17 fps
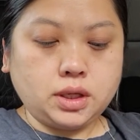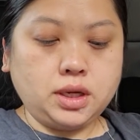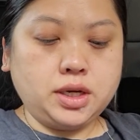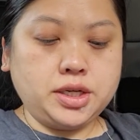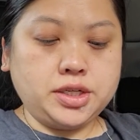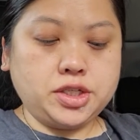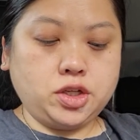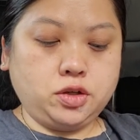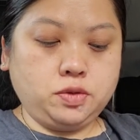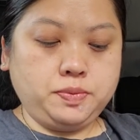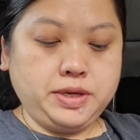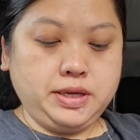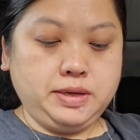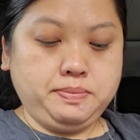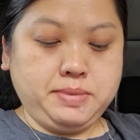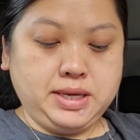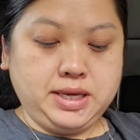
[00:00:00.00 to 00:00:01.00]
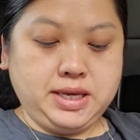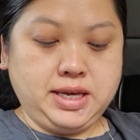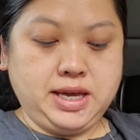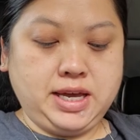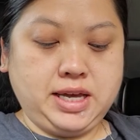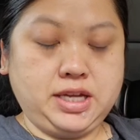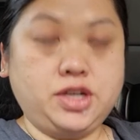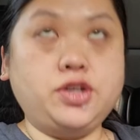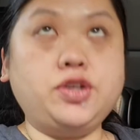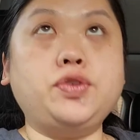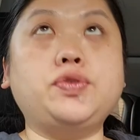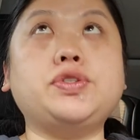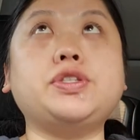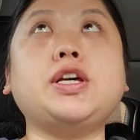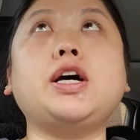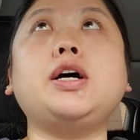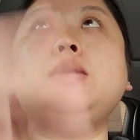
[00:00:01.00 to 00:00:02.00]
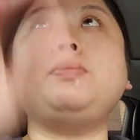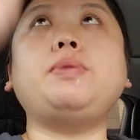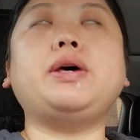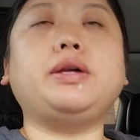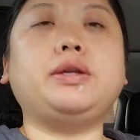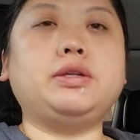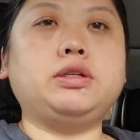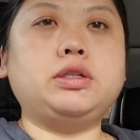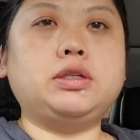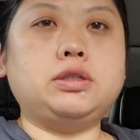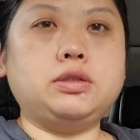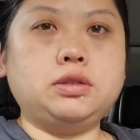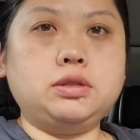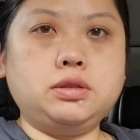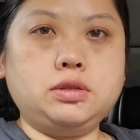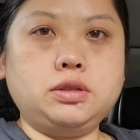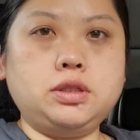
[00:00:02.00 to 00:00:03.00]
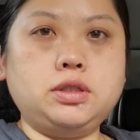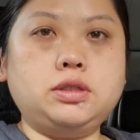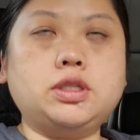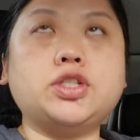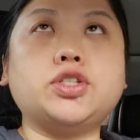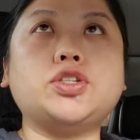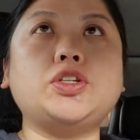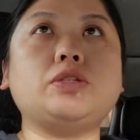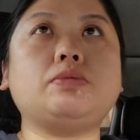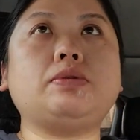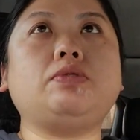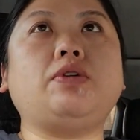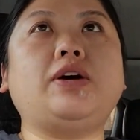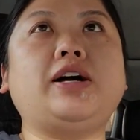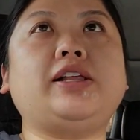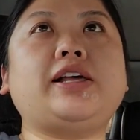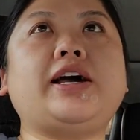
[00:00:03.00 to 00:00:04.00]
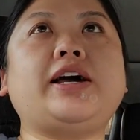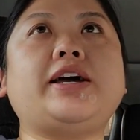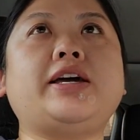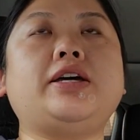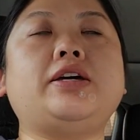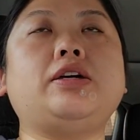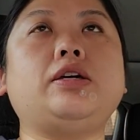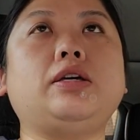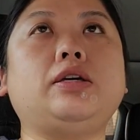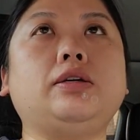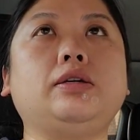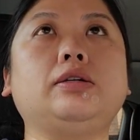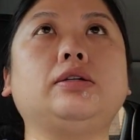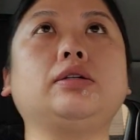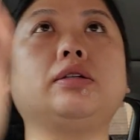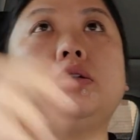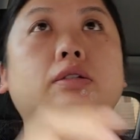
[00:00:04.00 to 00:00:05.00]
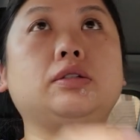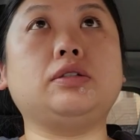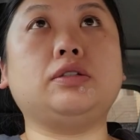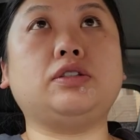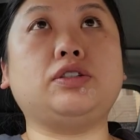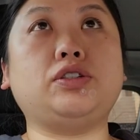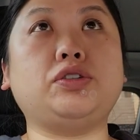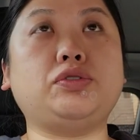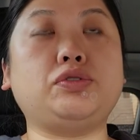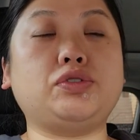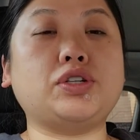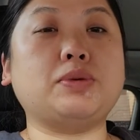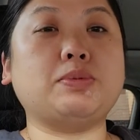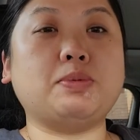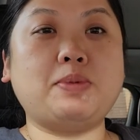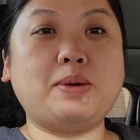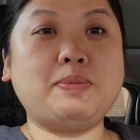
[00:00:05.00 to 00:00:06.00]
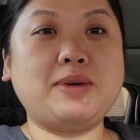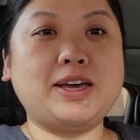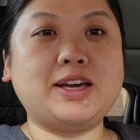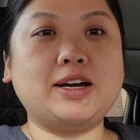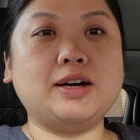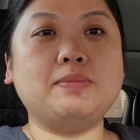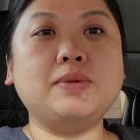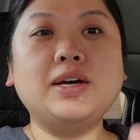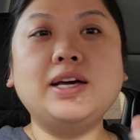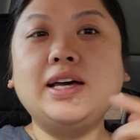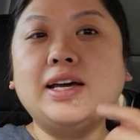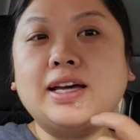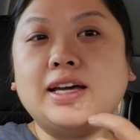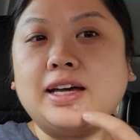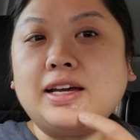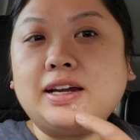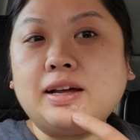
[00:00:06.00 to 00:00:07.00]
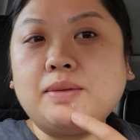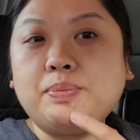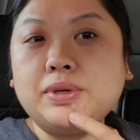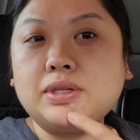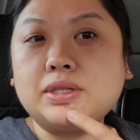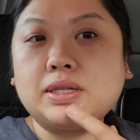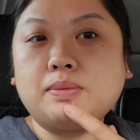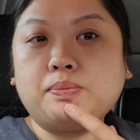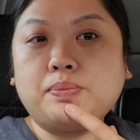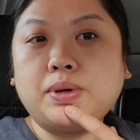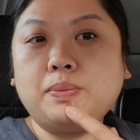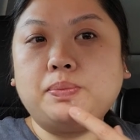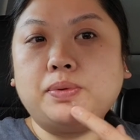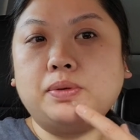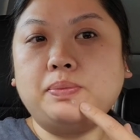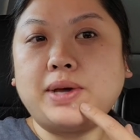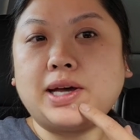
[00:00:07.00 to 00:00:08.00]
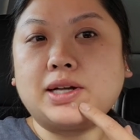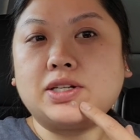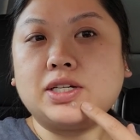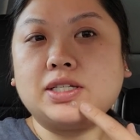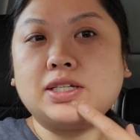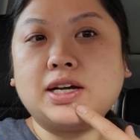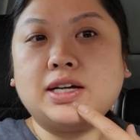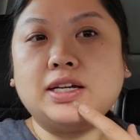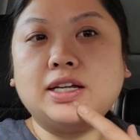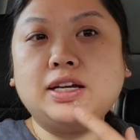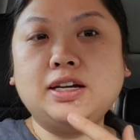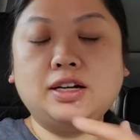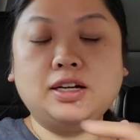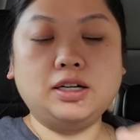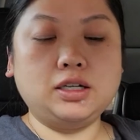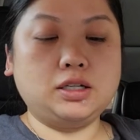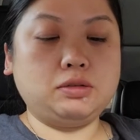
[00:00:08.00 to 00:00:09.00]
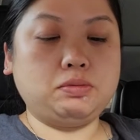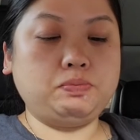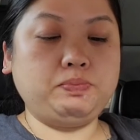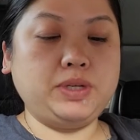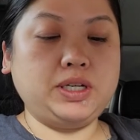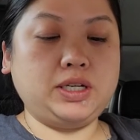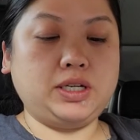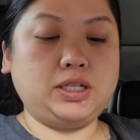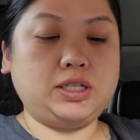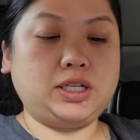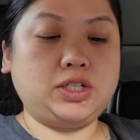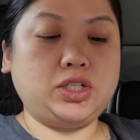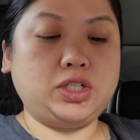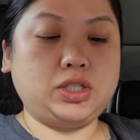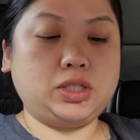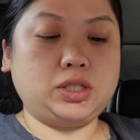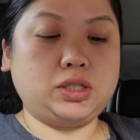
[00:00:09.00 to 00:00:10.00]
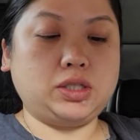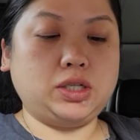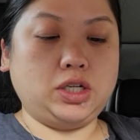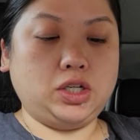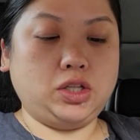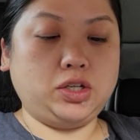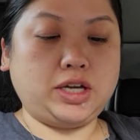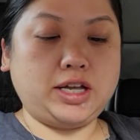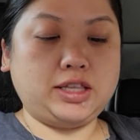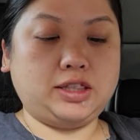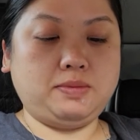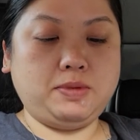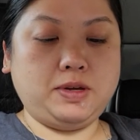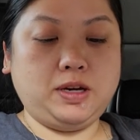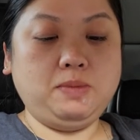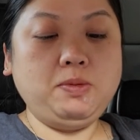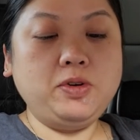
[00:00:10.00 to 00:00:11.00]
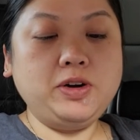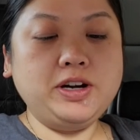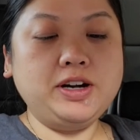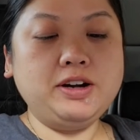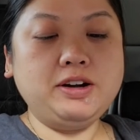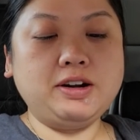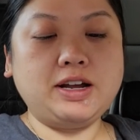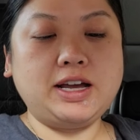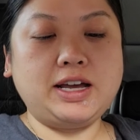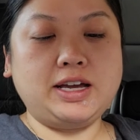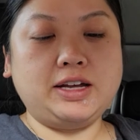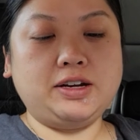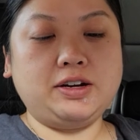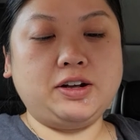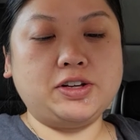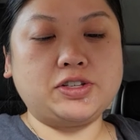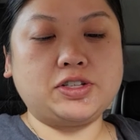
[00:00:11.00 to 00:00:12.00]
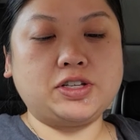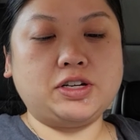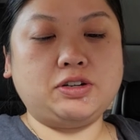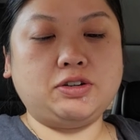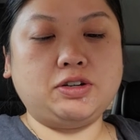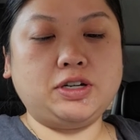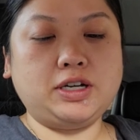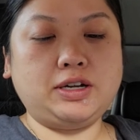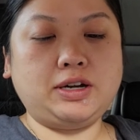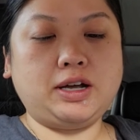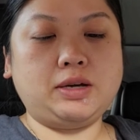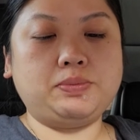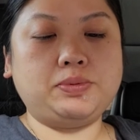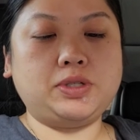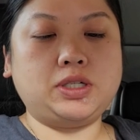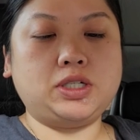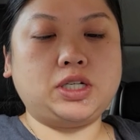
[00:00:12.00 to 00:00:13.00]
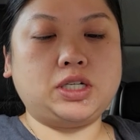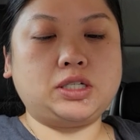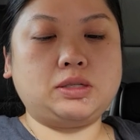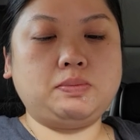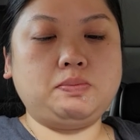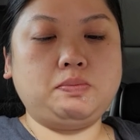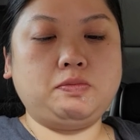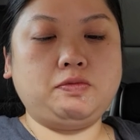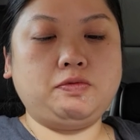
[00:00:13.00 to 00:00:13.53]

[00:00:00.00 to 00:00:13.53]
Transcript: Uh, so it'll be me and a new sub, and excuse me while I do some of my makeup and I put some pimple patches on here because I just couldn't look at them anymore and also it helps to just